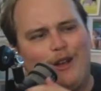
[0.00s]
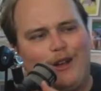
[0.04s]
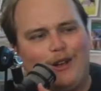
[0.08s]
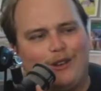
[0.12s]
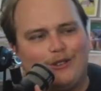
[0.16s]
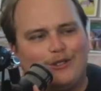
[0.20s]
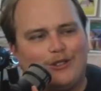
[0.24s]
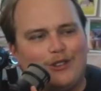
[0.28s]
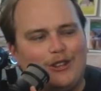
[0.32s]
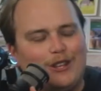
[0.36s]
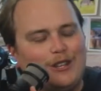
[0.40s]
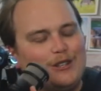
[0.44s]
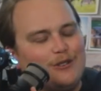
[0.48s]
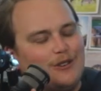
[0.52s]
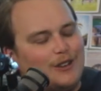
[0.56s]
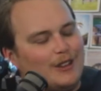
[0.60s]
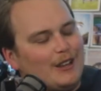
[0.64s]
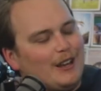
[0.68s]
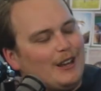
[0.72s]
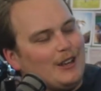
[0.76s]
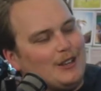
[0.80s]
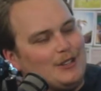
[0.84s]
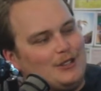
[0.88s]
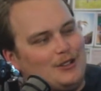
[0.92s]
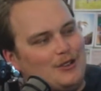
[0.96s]
So they're doing
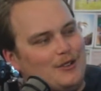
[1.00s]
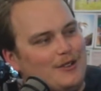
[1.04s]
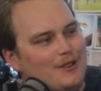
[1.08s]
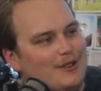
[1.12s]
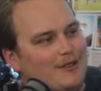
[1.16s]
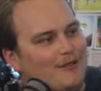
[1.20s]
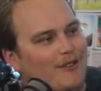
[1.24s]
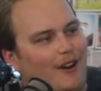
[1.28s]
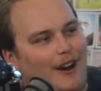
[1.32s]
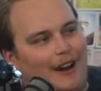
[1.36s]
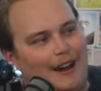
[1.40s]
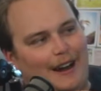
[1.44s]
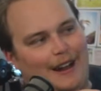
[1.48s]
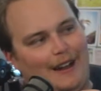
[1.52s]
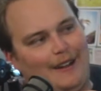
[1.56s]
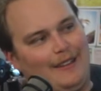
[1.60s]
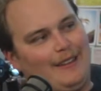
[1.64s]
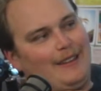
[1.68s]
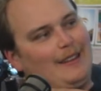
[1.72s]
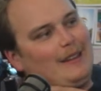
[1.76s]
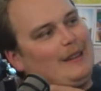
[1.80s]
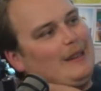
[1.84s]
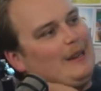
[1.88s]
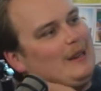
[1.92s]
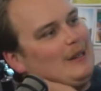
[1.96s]
like a Dune right now.
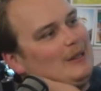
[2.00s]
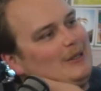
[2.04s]
They're like